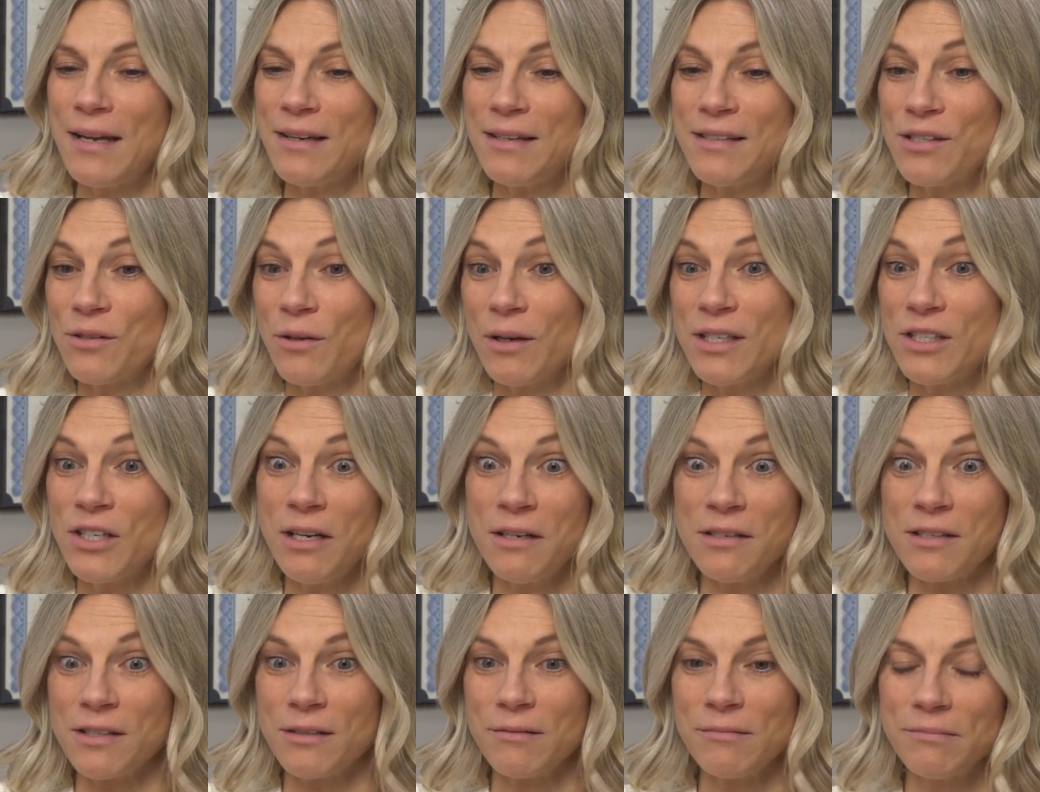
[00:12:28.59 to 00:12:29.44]
So I
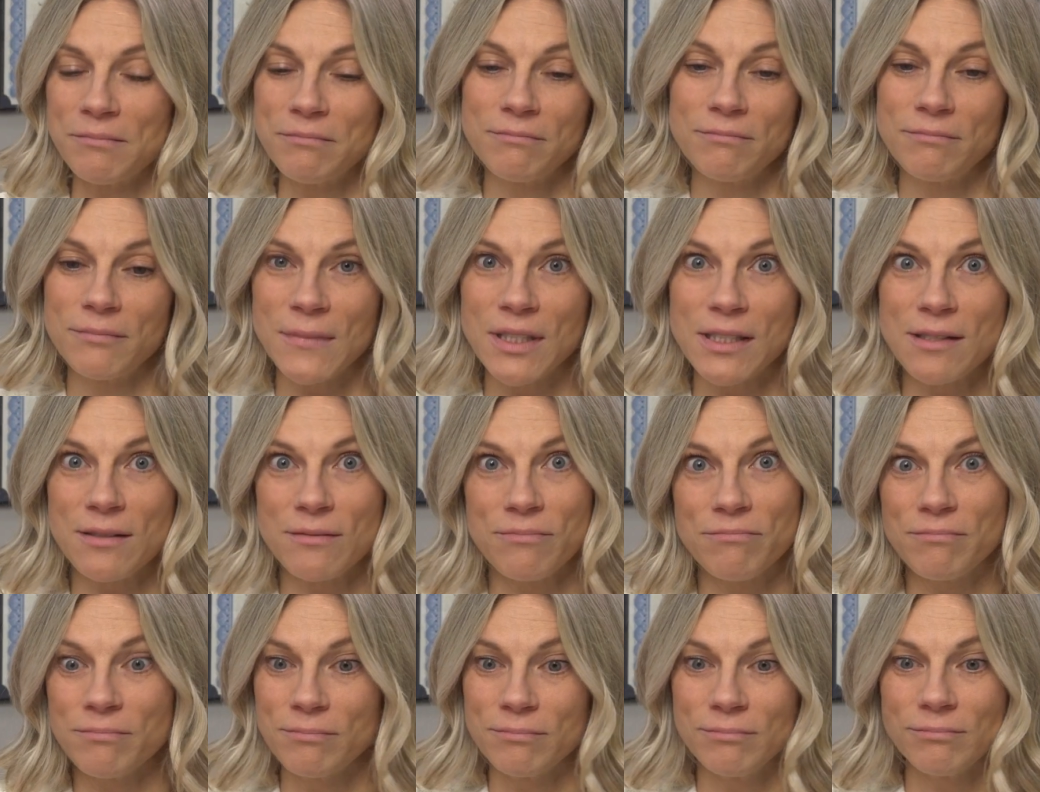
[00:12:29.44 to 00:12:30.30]
changed them, because
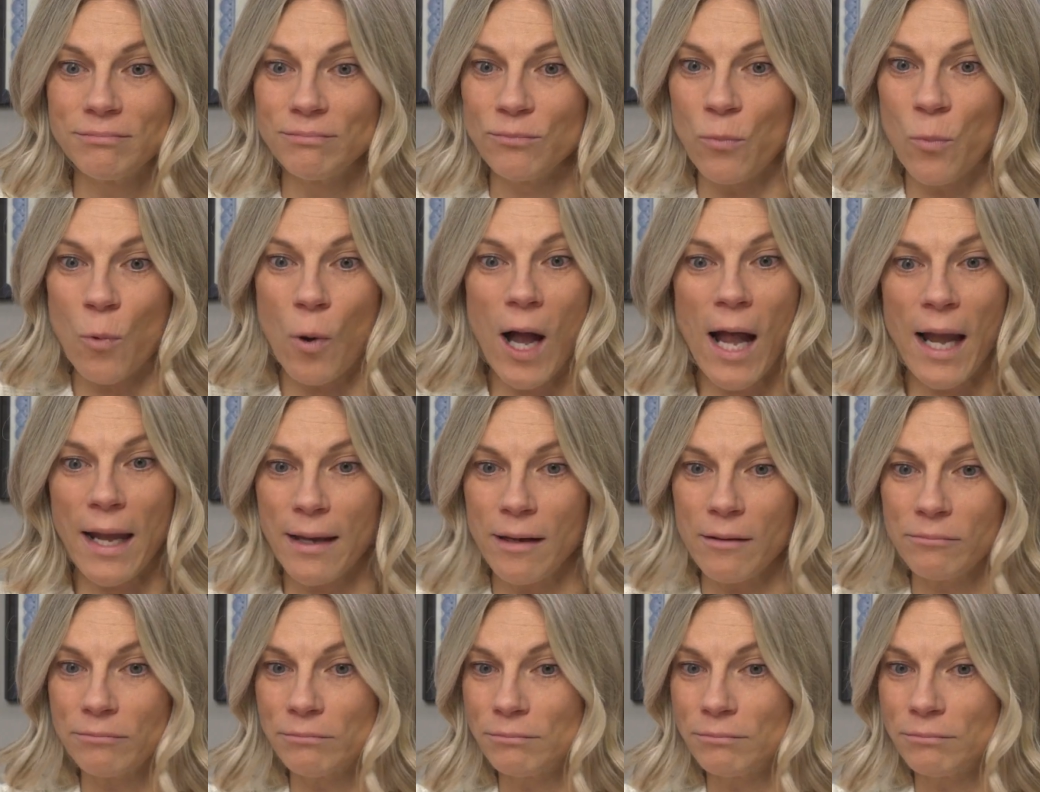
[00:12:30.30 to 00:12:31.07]
why?